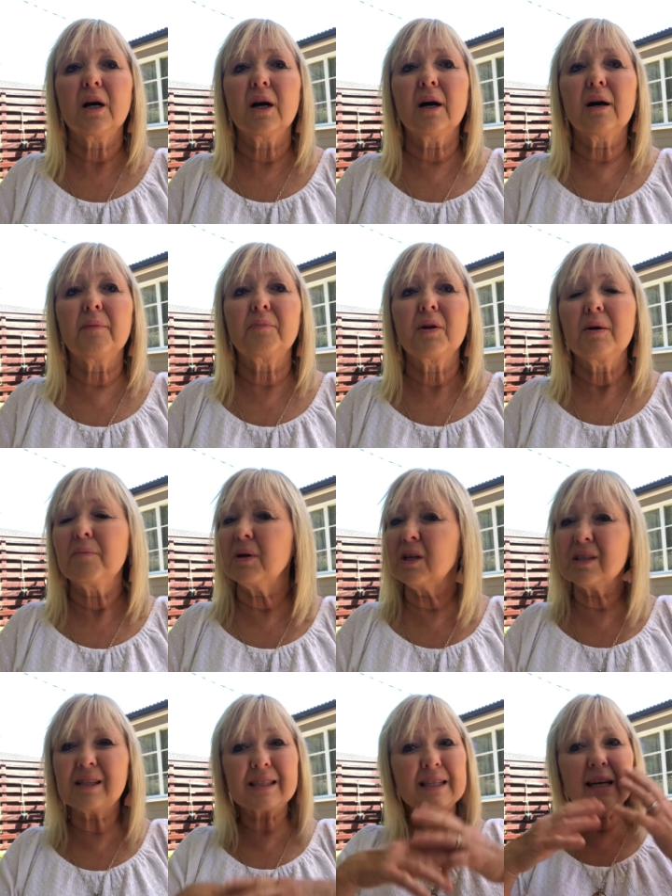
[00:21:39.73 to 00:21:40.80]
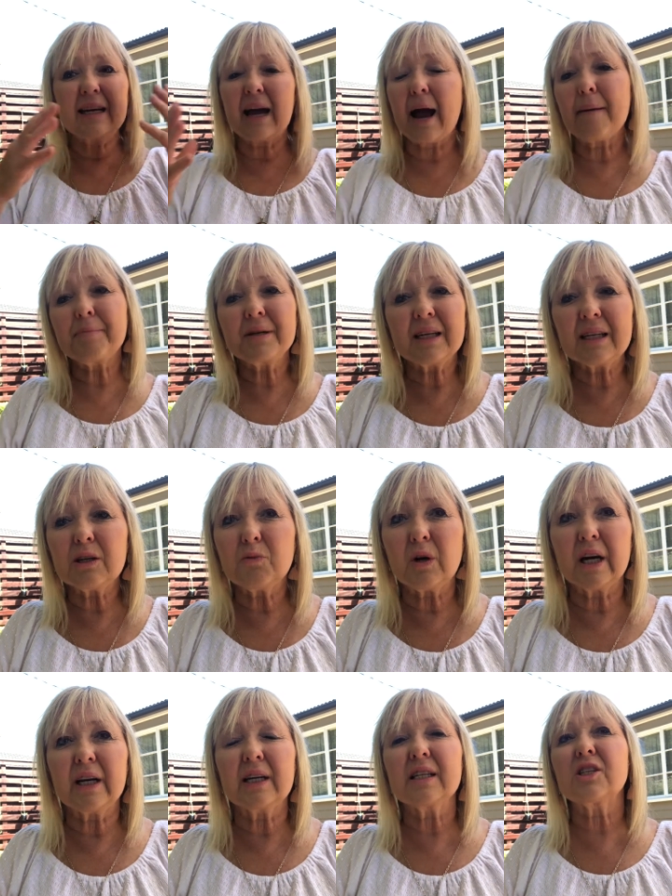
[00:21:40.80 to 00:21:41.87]
um, because it's going to happen
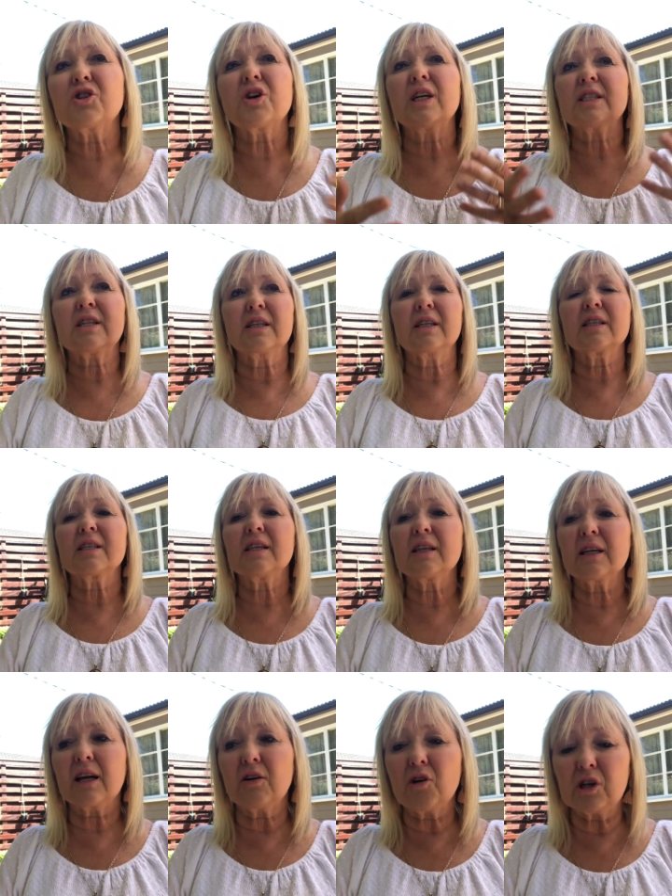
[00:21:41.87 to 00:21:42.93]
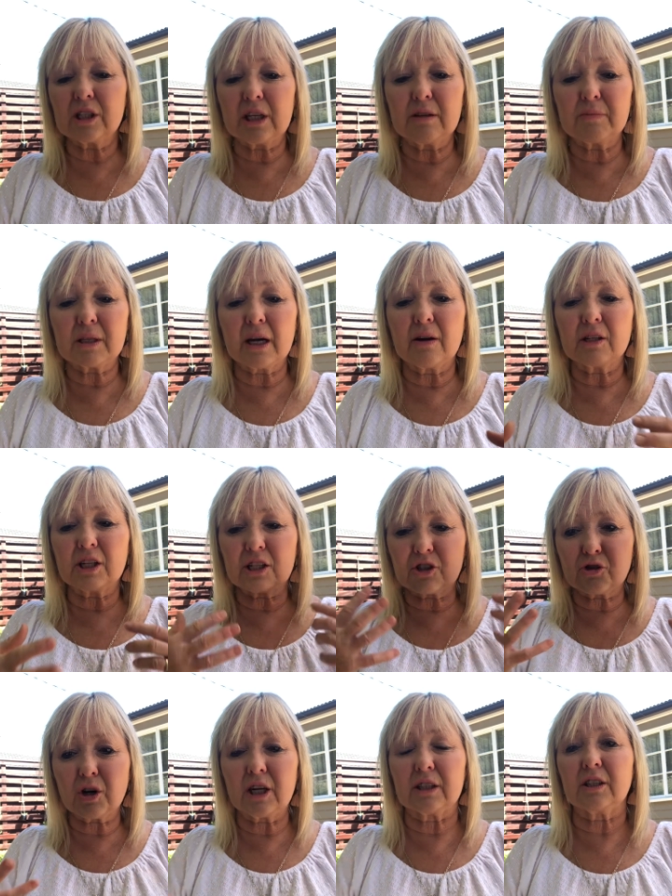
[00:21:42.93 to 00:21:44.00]
anyway. It's trusting. See that guides keep saying, just
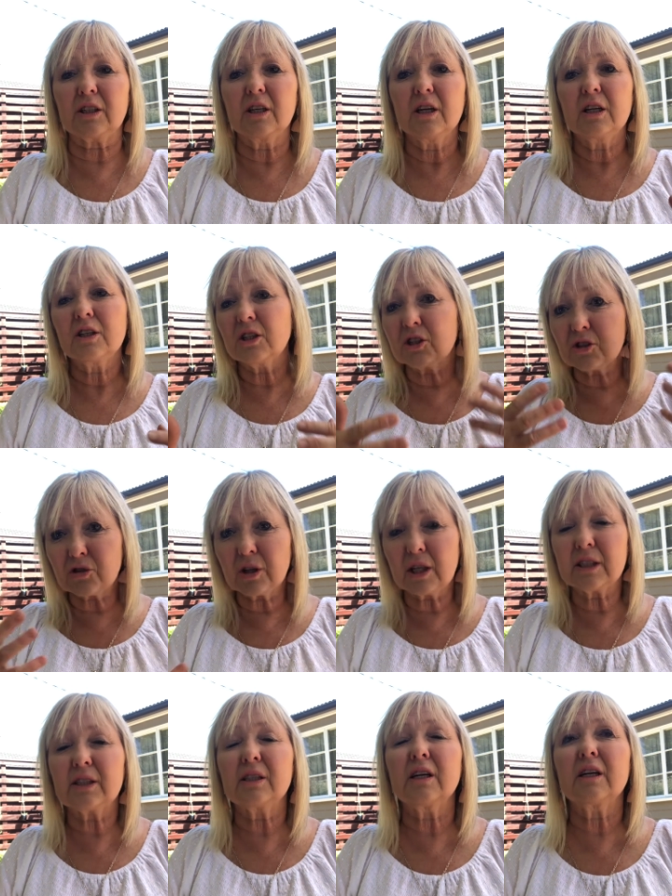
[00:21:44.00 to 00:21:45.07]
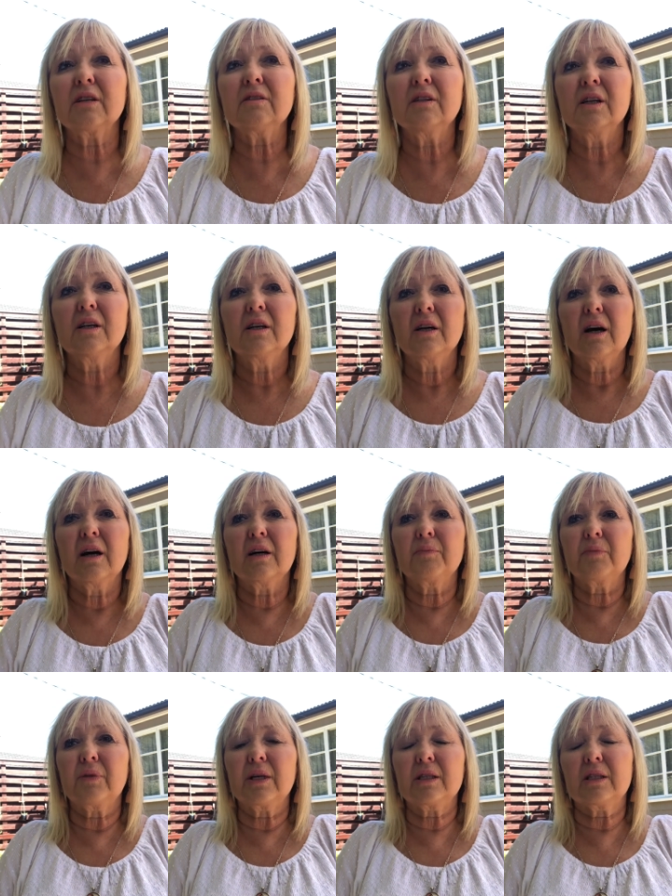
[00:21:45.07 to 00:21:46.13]
trust, just trust now.
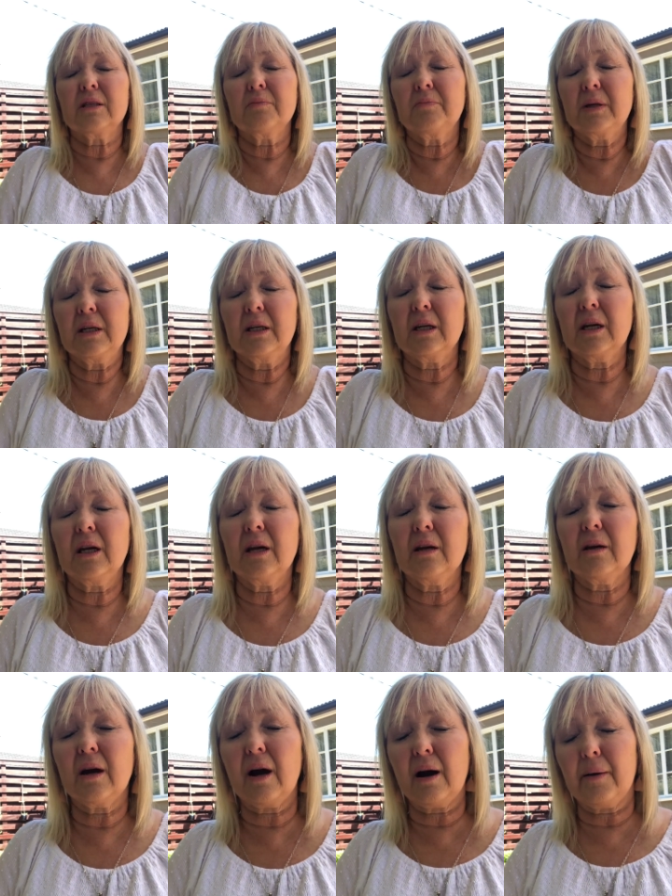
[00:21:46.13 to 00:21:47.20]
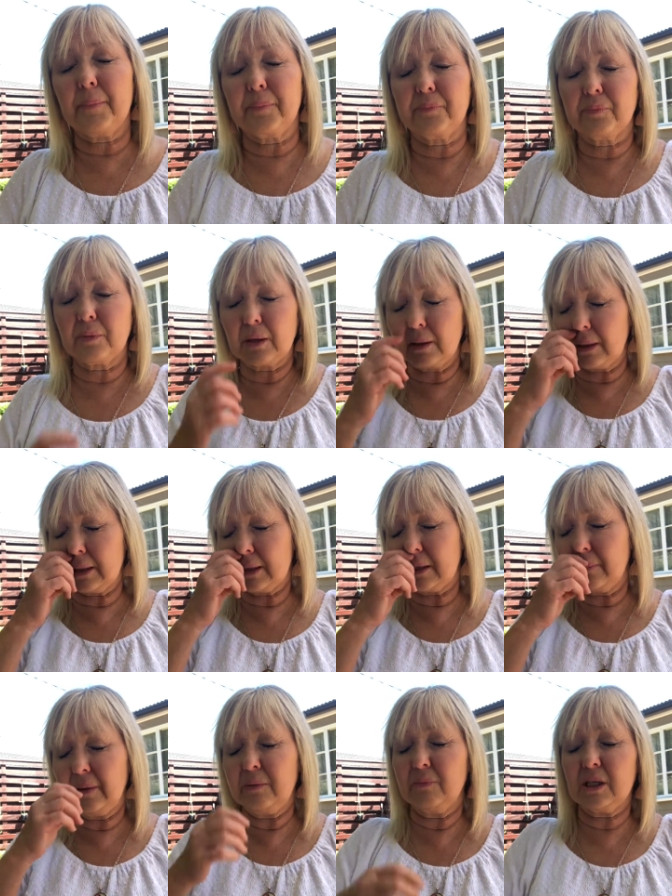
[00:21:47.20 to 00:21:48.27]
Um, that's the big eh, um, that's the
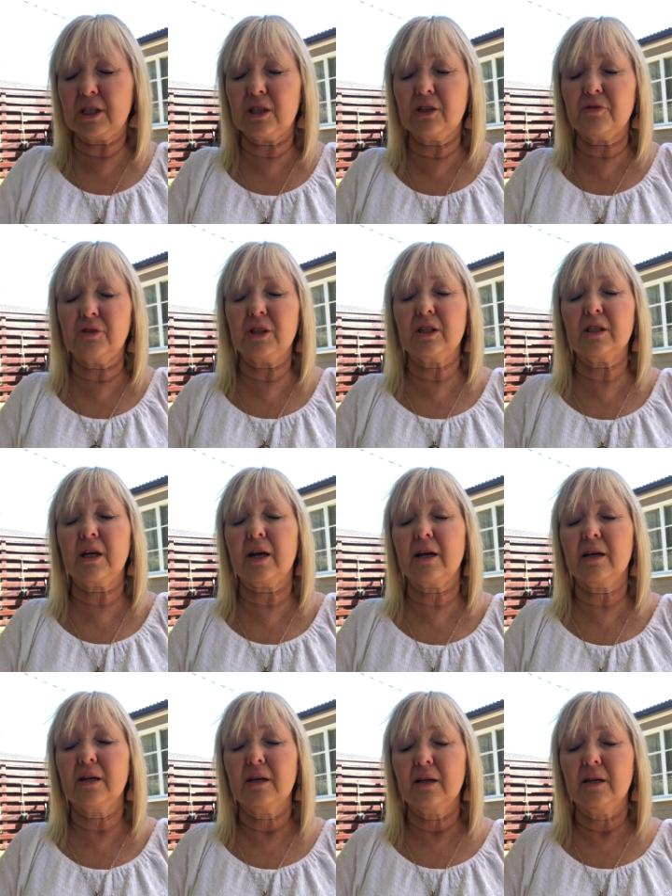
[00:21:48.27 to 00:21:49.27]
big message for today.